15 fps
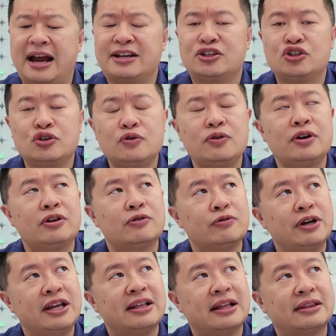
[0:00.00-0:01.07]
I do
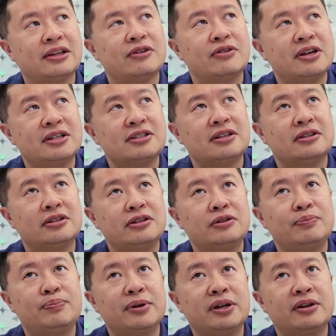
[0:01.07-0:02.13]
agree that there is a
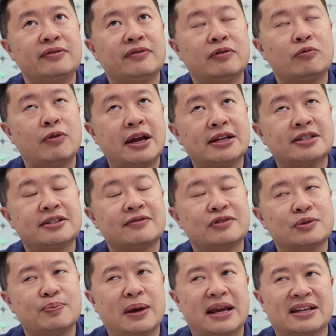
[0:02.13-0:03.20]
little bit of a waste of
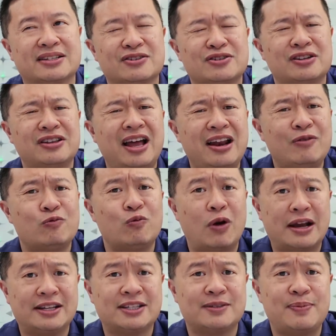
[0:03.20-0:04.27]
space. There's a lot of
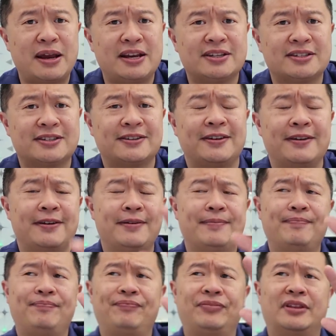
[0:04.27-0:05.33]
white space,
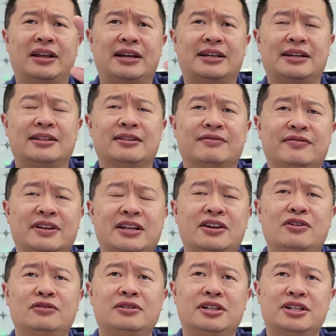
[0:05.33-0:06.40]
like in the
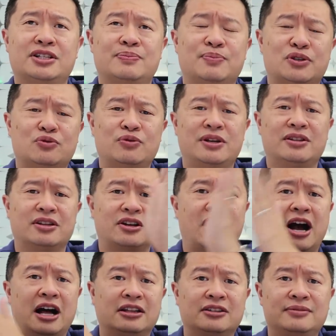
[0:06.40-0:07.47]
video list between the
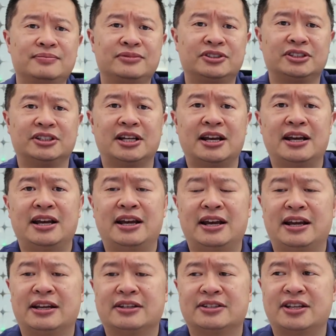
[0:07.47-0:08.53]
columns,
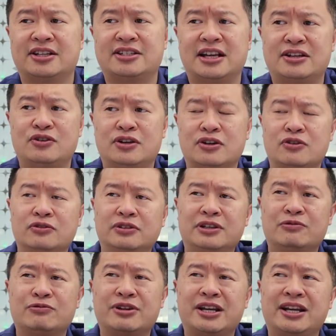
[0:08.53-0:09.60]
such that you can
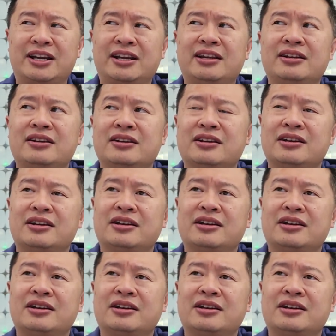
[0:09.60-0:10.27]
only read